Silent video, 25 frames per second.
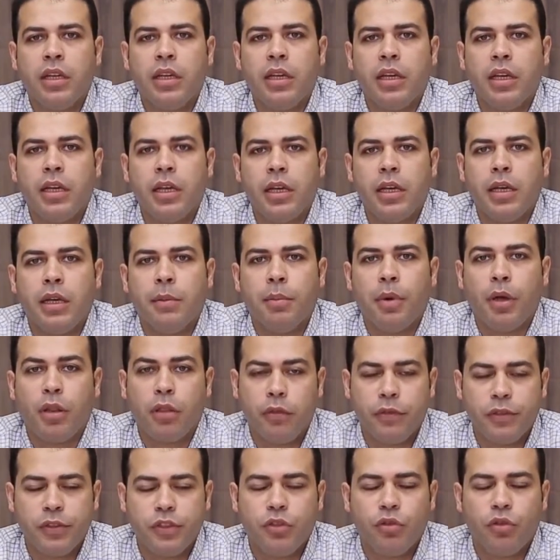
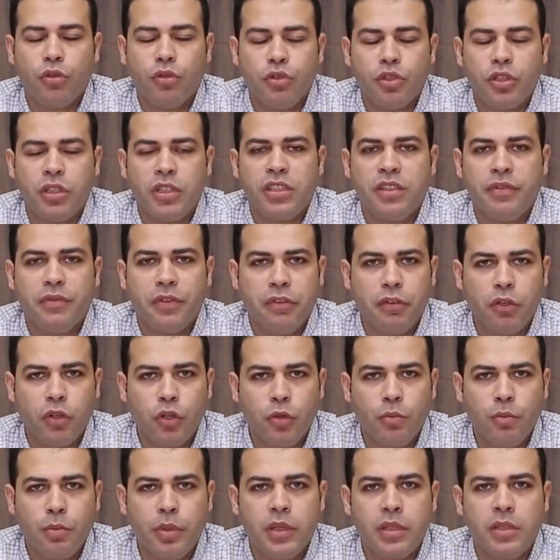pathophysiology, it's very
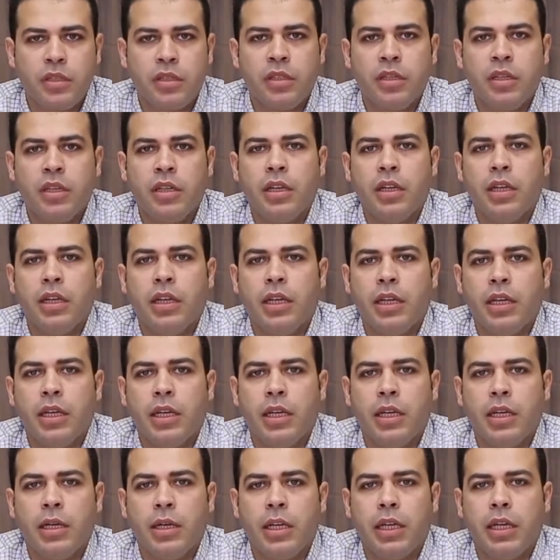complex
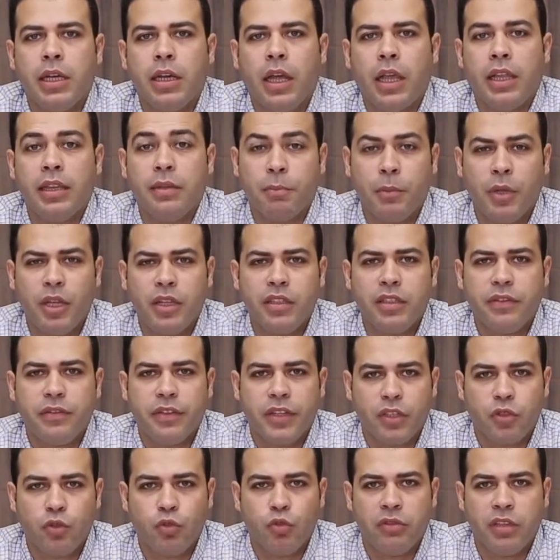and
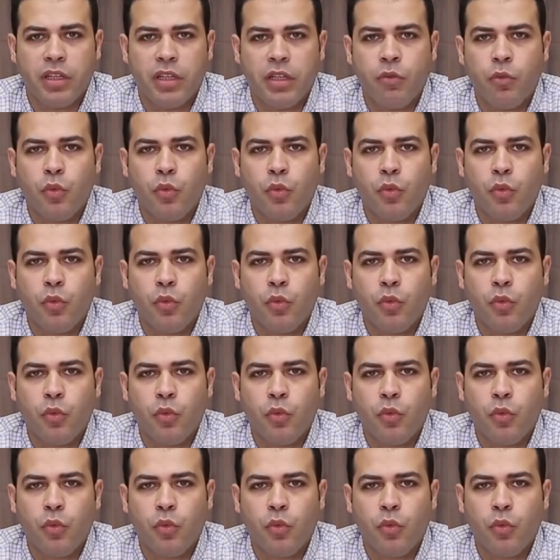multifactorial.